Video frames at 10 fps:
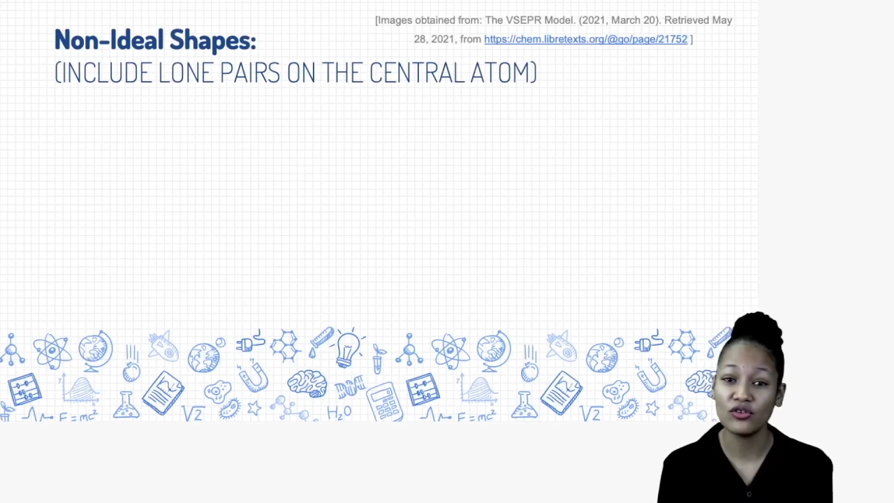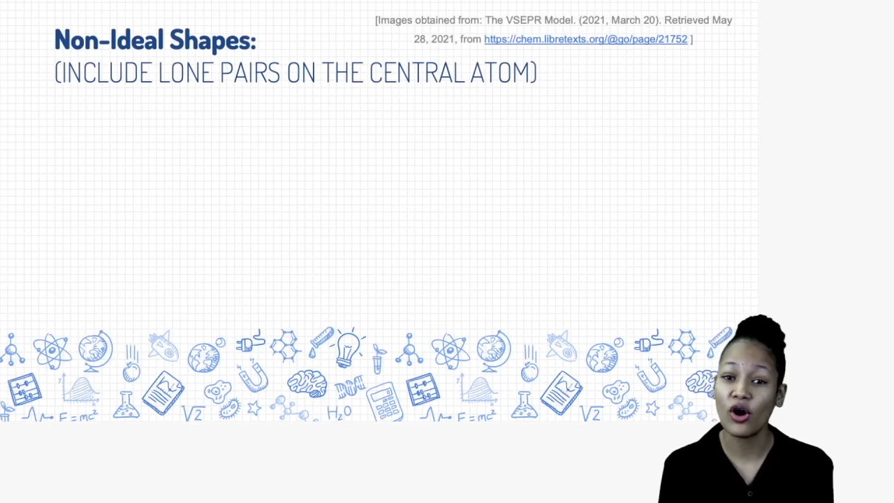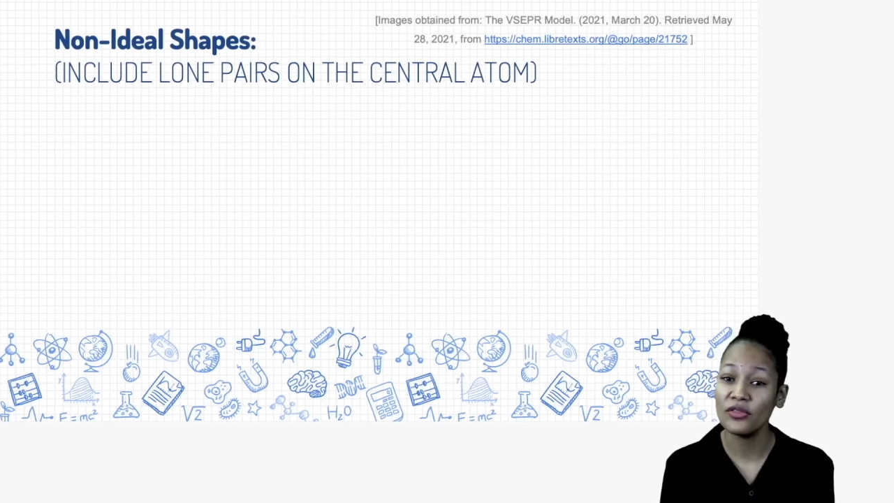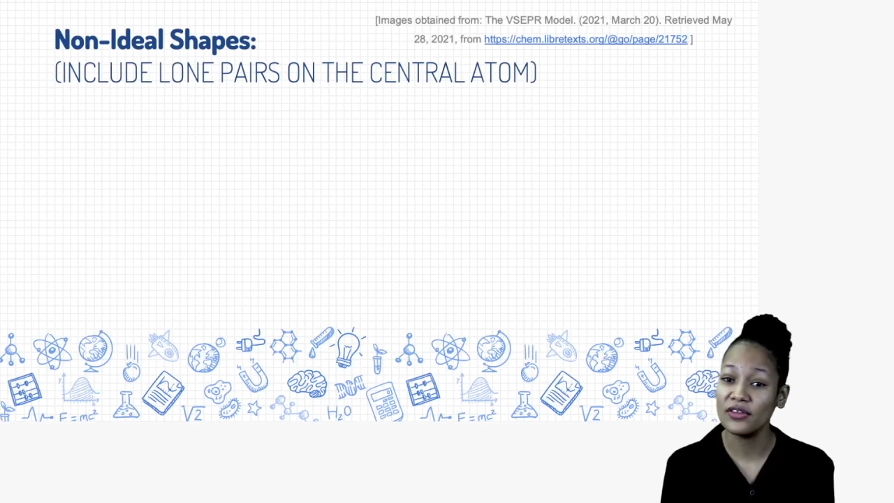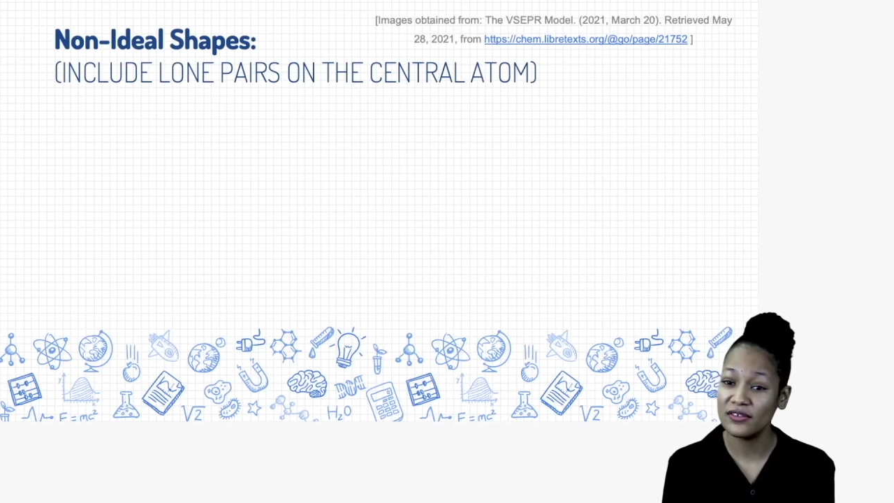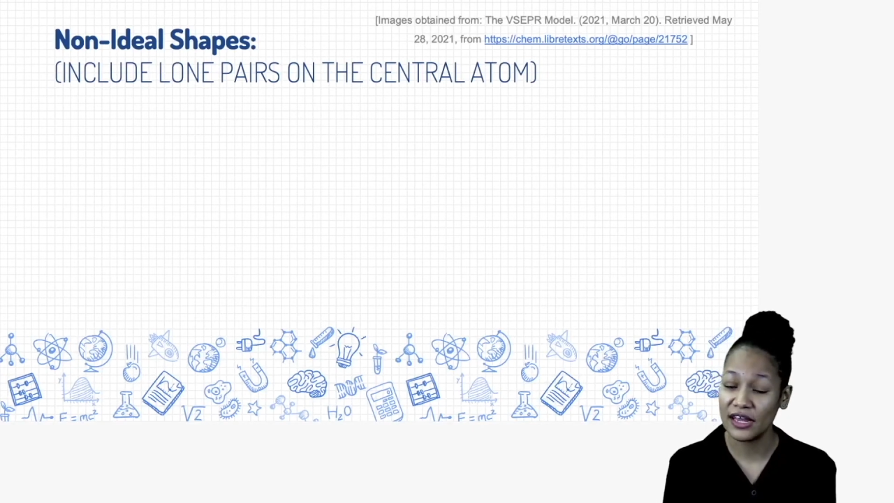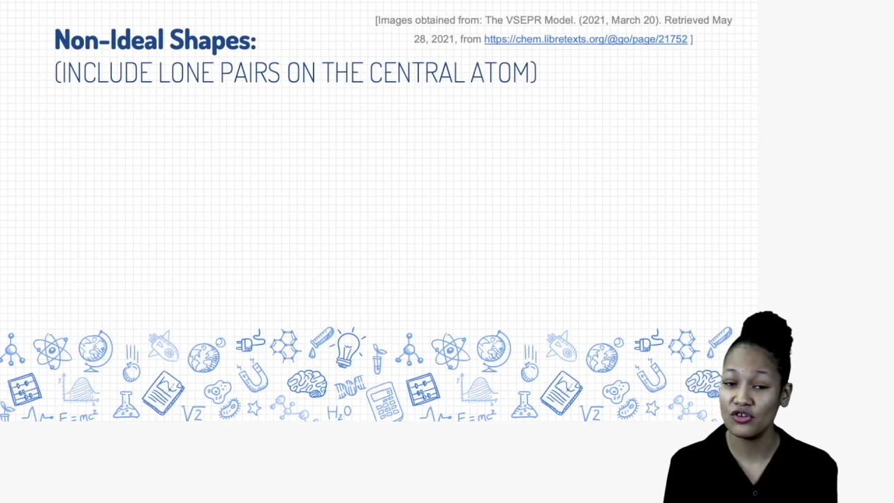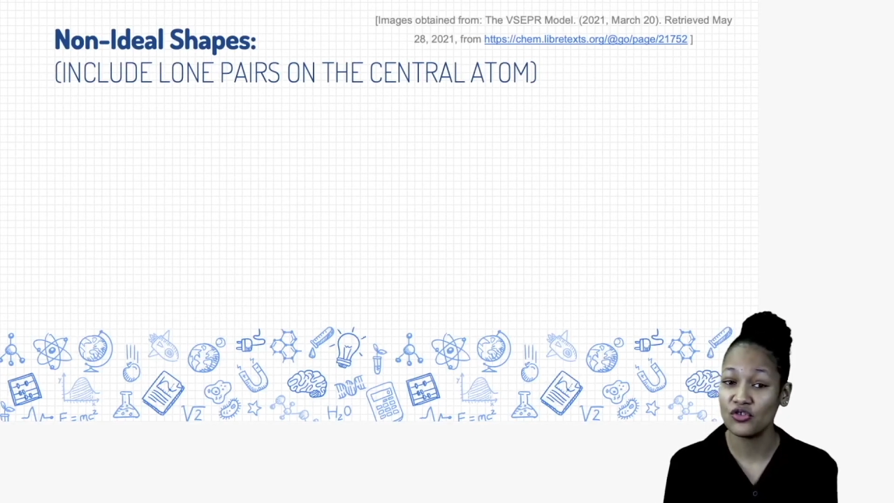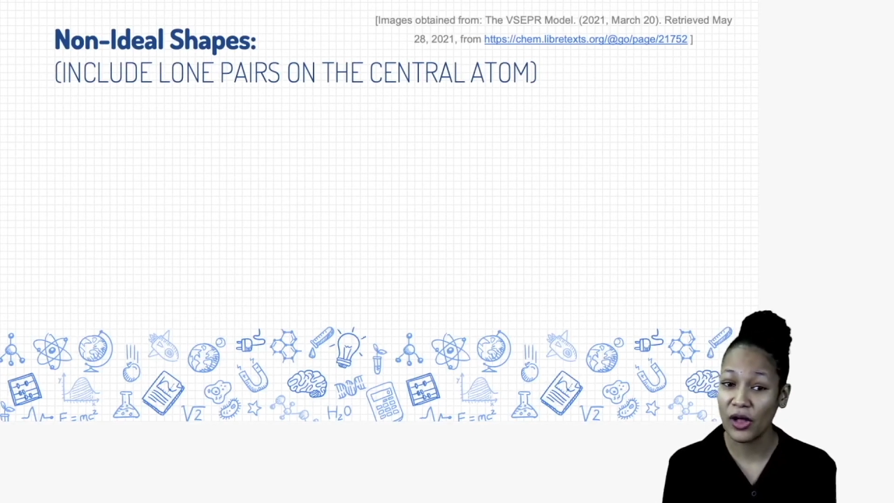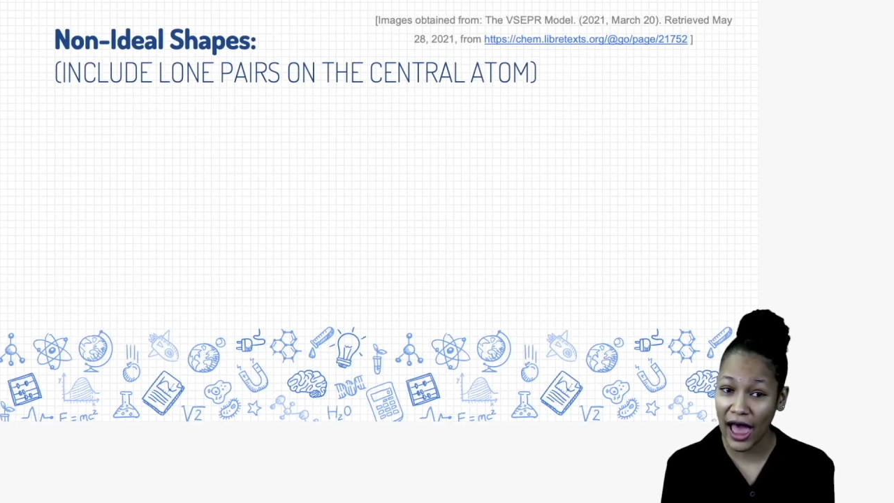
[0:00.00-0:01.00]
on the
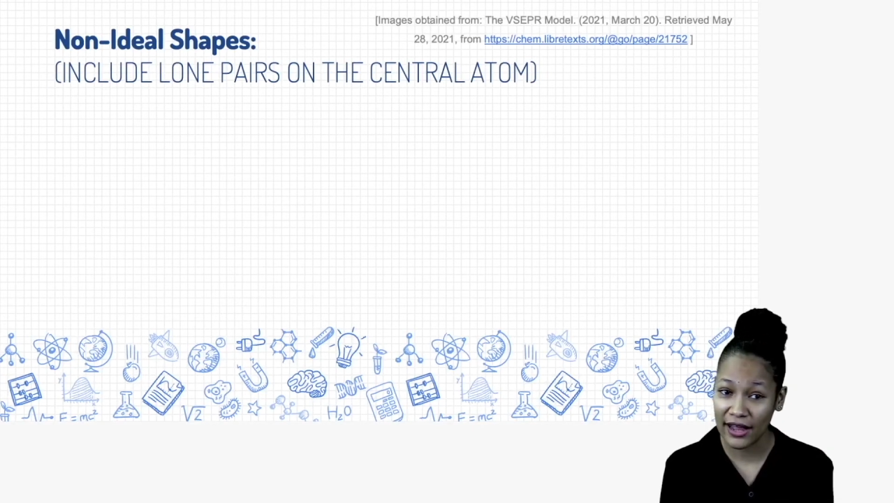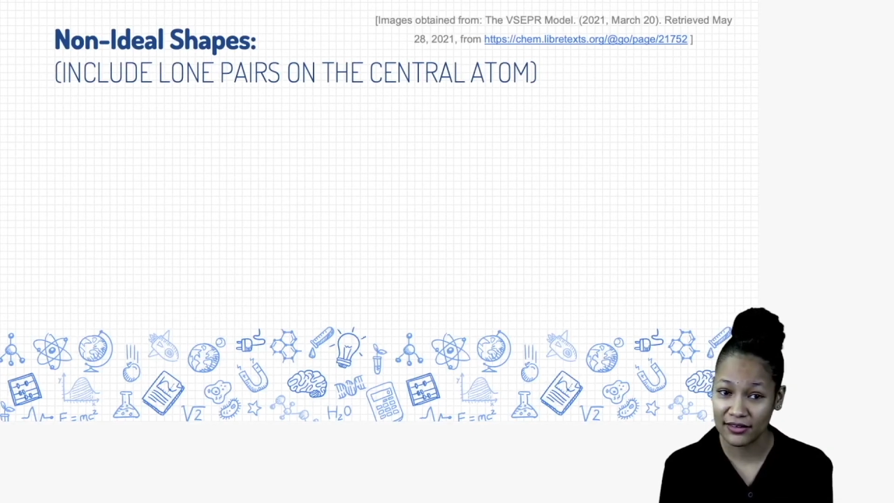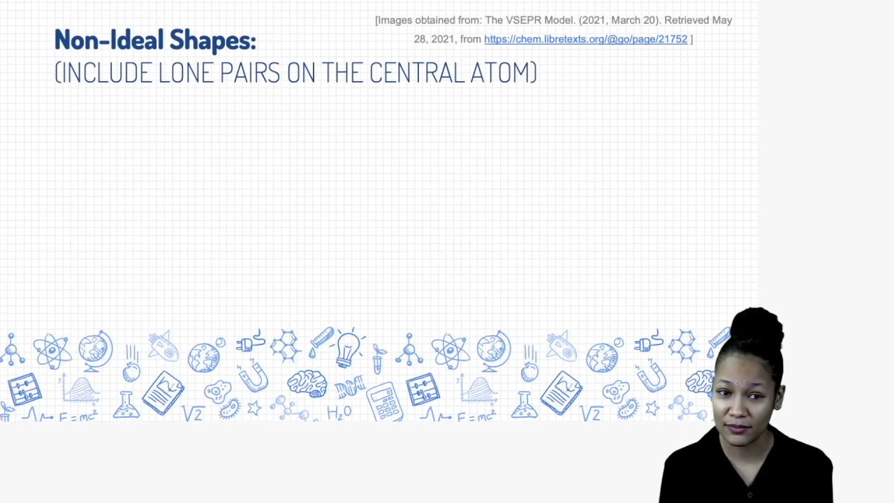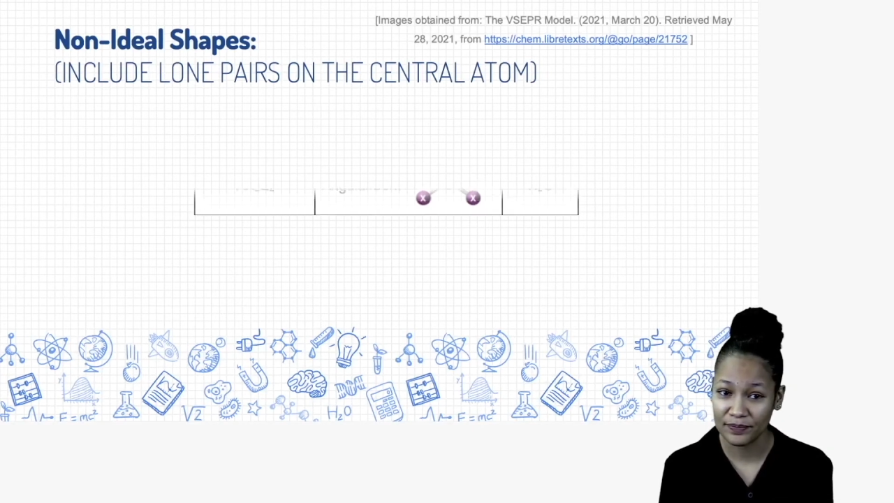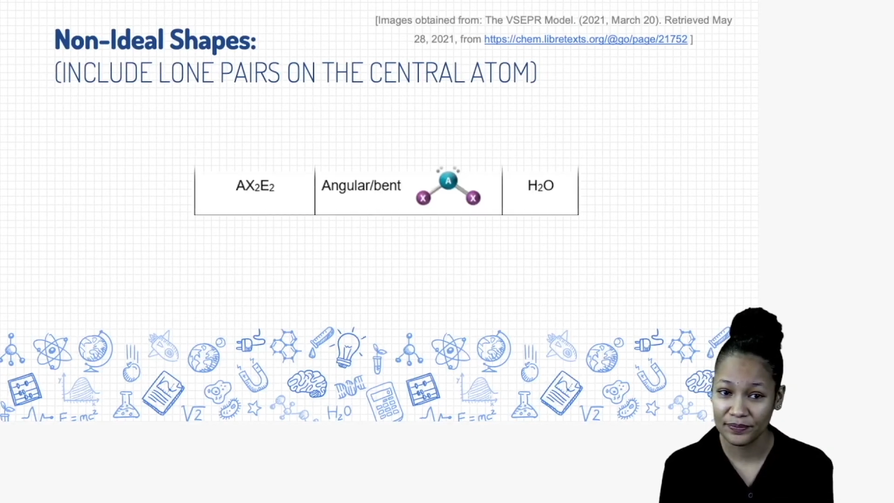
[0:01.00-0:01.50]
central atom.